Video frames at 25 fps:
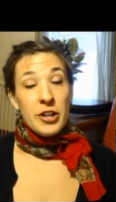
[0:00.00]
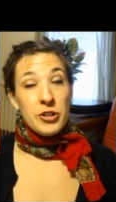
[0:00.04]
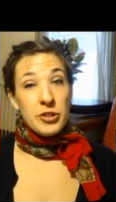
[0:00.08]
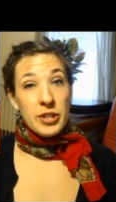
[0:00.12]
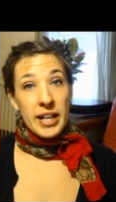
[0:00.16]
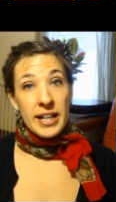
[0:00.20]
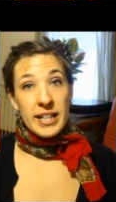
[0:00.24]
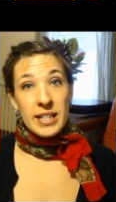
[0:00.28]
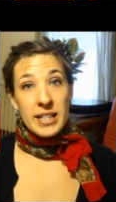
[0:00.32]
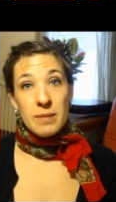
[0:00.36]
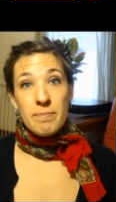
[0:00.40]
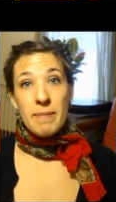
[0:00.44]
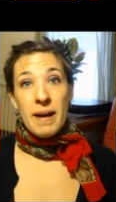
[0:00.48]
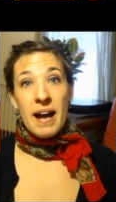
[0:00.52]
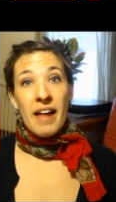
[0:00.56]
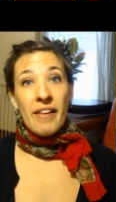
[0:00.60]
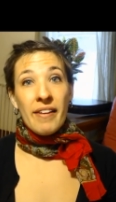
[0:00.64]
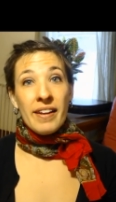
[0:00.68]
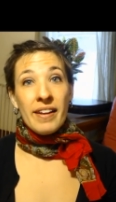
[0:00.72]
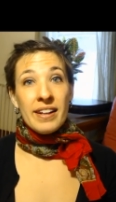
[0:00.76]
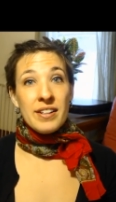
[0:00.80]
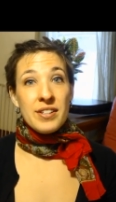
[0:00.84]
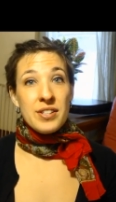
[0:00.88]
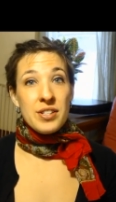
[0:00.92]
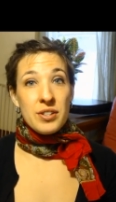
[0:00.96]
Trying to
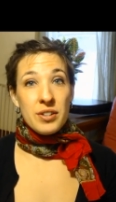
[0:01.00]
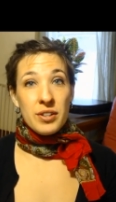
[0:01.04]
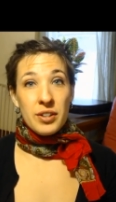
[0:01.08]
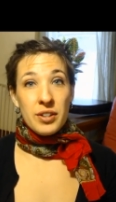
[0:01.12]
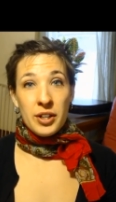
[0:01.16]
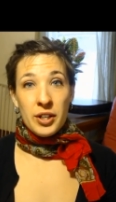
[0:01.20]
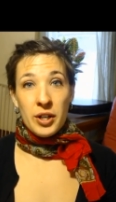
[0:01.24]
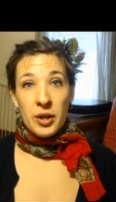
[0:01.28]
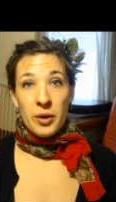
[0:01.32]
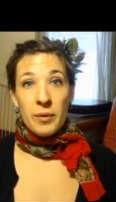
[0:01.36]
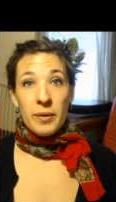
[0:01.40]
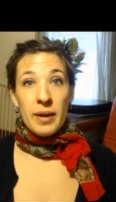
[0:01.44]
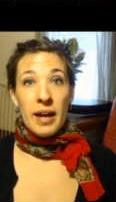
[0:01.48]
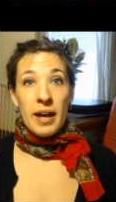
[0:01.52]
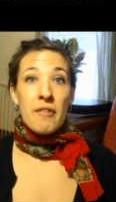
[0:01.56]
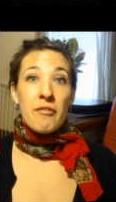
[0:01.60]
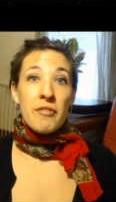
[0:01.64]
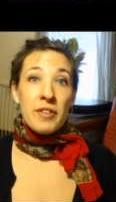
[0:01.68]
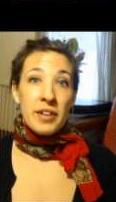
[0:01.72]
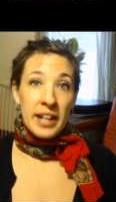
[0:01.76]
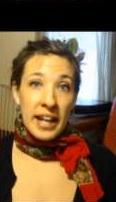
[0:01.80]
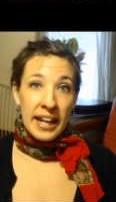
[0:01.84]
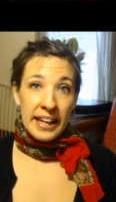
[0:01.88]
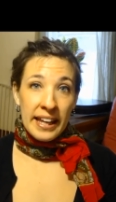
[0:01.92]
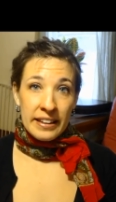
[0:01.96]
balance, you know,
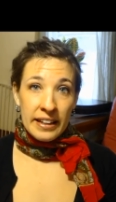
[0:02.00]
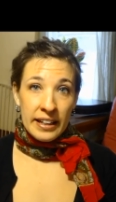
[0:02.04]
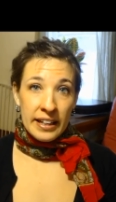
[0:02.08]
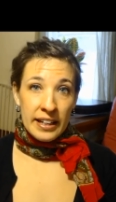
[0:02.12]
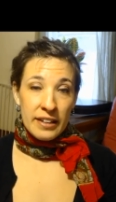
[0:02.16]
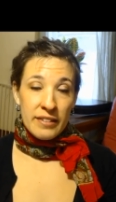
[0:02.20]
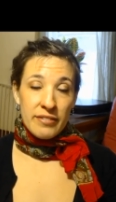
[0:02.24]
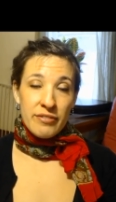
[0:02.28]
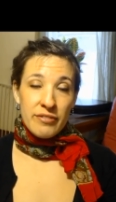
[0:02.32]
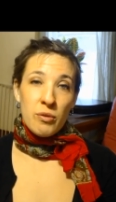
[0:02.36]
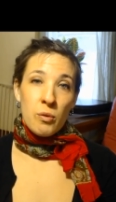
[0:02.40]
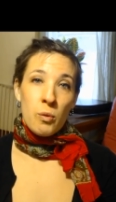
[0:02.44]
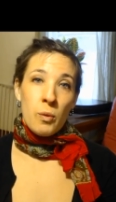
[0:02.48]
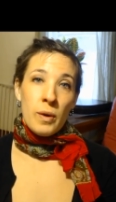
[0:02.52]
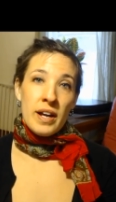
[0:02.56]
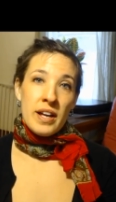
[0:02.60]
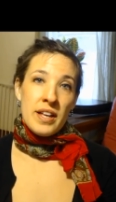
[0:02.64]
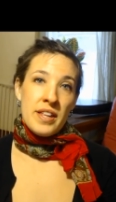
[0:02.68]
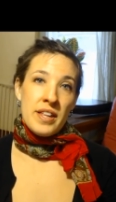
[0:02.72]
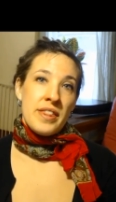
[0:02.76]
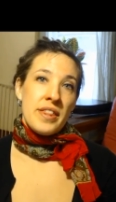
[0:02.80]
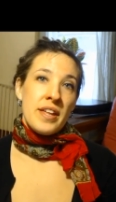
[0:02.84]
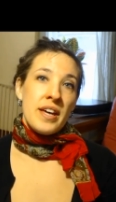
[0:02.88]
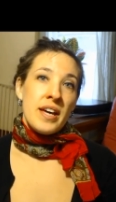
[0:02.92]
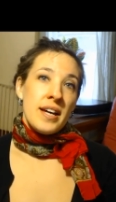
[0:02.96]
everyday life
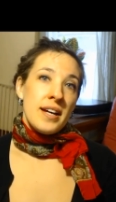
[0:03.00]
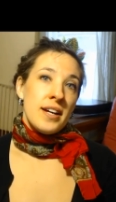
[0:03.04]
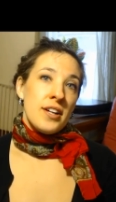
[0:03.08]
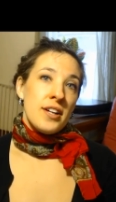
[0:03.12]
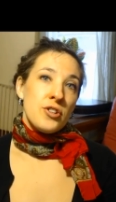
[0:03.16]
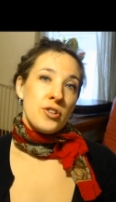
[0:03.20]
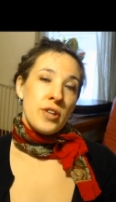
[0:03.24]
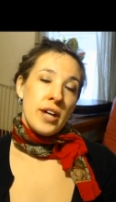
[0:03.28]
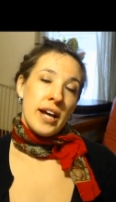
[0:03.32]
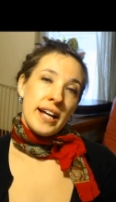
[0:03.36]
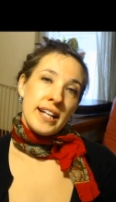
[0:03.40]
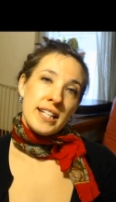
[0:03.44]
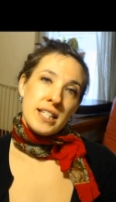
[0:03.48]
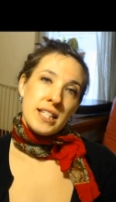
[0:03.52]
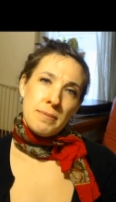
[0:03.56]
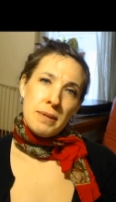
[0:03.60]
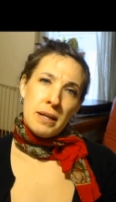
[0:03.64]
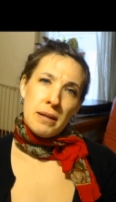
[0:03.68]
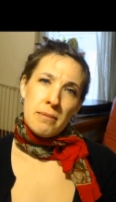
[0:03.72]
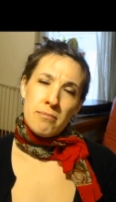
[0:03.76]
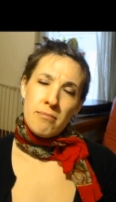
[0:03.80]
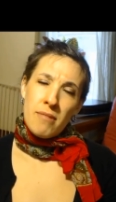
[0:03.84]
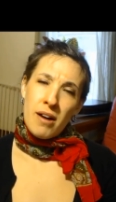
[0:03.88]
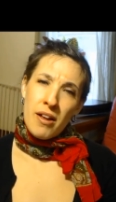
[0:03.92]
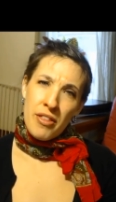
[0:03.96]
with trying to
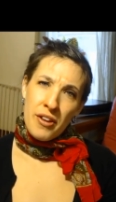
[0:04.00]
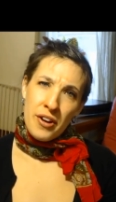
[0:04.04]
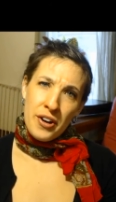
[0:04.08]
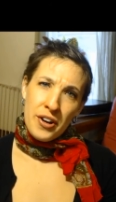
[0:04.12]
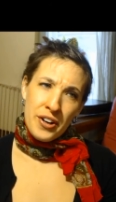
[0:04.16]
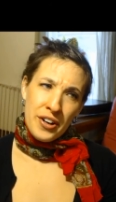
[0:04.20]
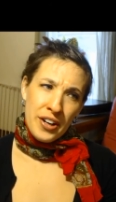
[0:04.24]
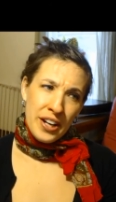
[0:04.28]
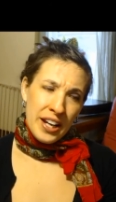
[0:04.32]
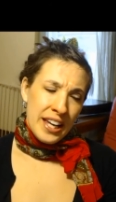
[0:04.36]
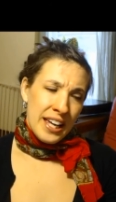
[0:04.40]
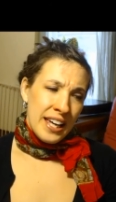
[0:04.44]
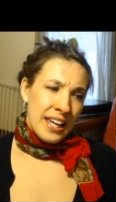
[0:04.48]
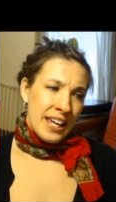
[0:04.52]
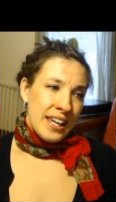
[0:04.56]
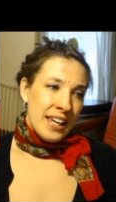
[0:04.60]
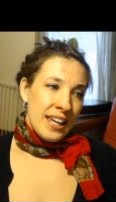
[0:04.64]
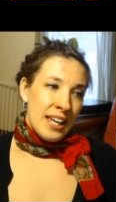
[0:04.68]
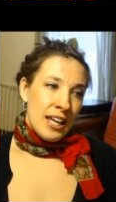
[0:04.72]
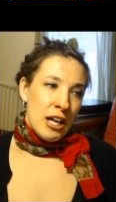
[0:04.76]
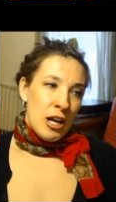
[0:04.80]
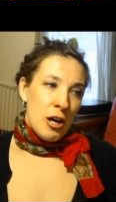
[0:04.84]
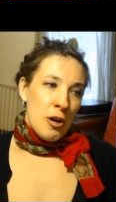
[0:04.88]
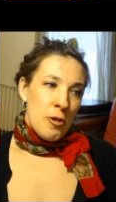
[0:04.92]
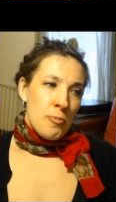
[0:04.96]
be a mother
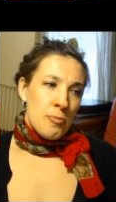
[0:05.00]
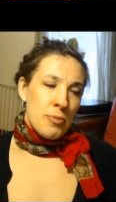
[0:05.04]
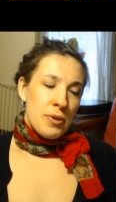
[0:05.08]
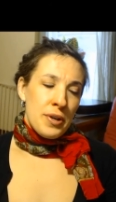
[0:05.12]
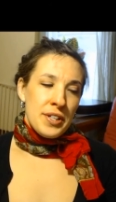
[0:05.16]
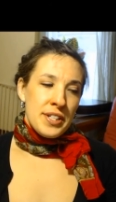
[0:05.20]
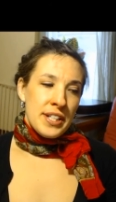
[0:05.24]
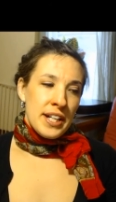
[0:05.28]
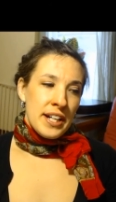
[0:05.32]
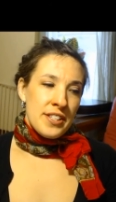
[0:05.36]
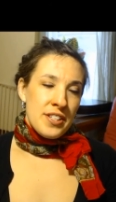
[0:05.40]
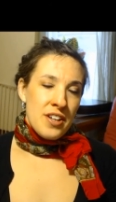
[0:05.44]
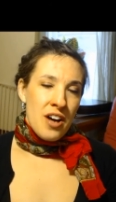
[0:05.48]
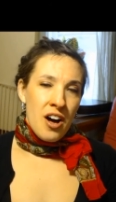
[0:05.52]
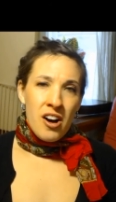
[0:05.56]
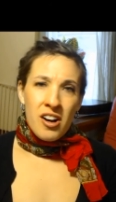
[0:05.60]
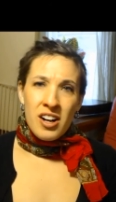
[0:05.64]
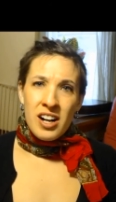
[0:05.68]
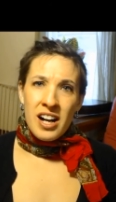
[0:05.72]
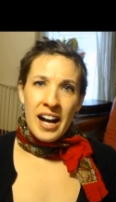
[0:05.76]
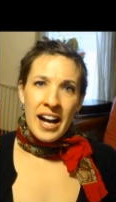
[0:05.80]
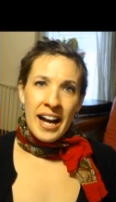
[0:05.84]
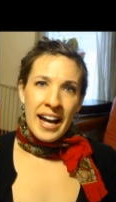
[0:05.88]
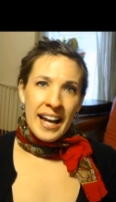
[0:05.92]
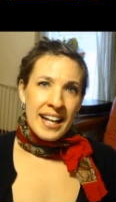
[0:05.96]
presents
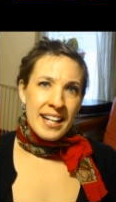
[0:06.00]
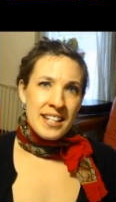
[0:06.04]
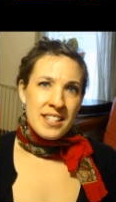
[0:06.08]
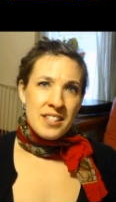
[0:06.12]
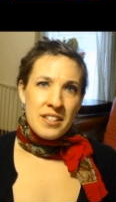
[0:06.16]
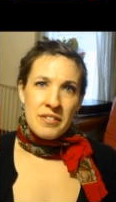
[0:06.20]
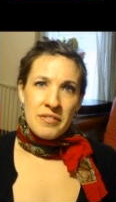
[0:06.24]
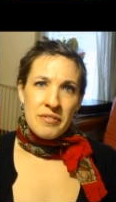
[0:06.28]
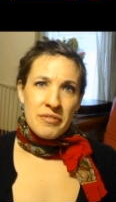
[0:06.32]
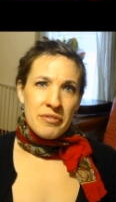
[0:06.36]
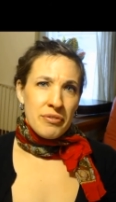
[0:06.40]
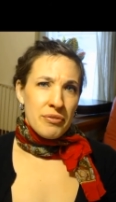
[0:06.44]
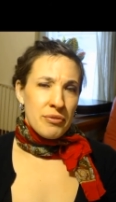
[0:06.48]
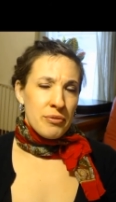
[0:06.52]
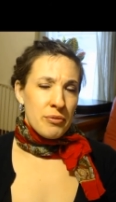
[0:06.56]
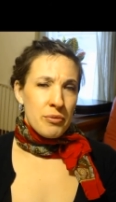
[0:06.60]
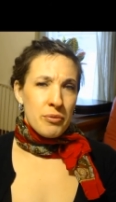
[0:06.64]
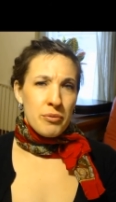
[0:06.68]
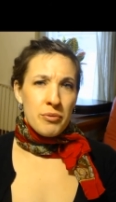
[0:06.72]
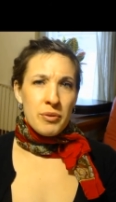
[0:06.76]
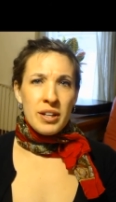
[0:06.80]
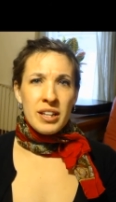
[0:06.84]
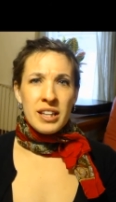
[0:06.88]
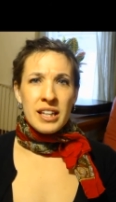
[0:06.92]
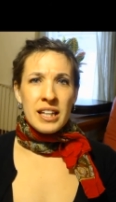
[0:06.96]
all kinds of
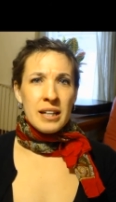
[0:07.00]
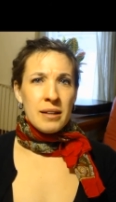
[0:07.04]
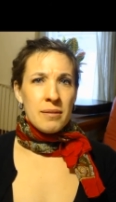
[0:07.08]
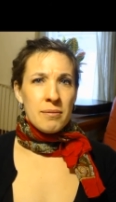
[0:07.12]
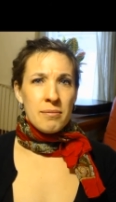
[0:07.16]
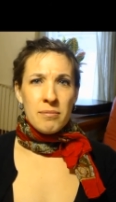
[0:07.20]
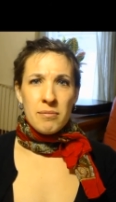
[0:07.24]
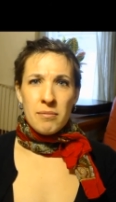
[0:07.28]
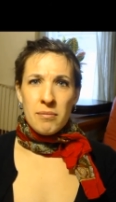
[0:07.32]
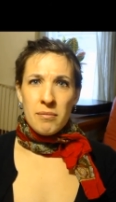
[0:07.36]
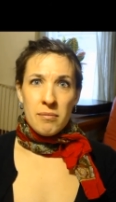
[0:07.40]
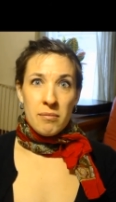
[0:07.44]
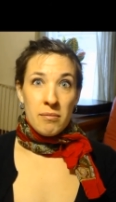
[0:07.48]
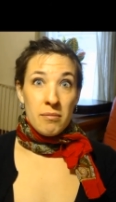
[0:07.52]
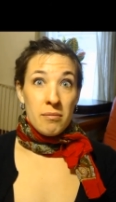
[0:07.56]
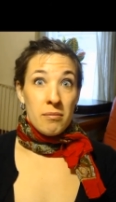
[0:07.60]
really